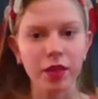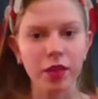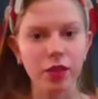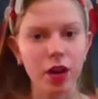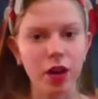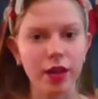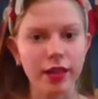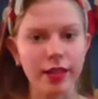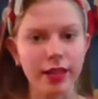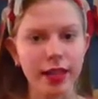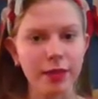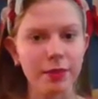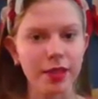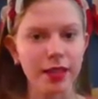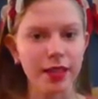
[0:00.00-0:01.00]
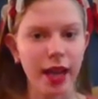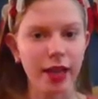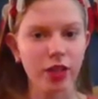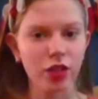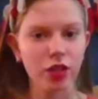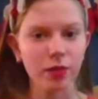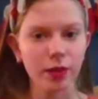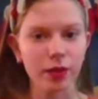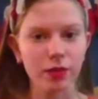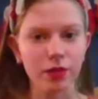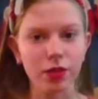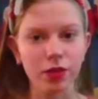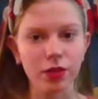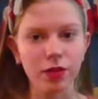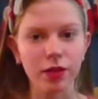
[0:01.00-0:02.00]
your dog is sitting beside you when you
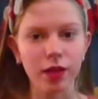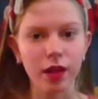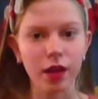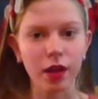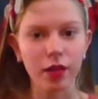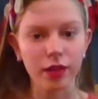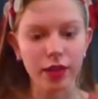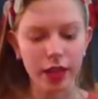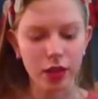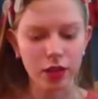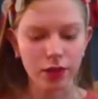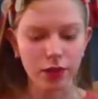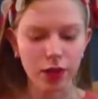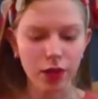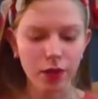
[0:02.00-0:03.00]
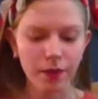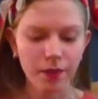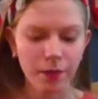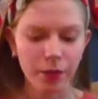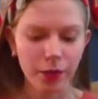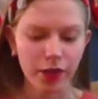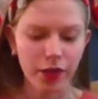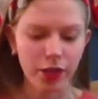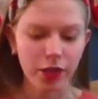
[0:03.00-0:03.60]
do the interview with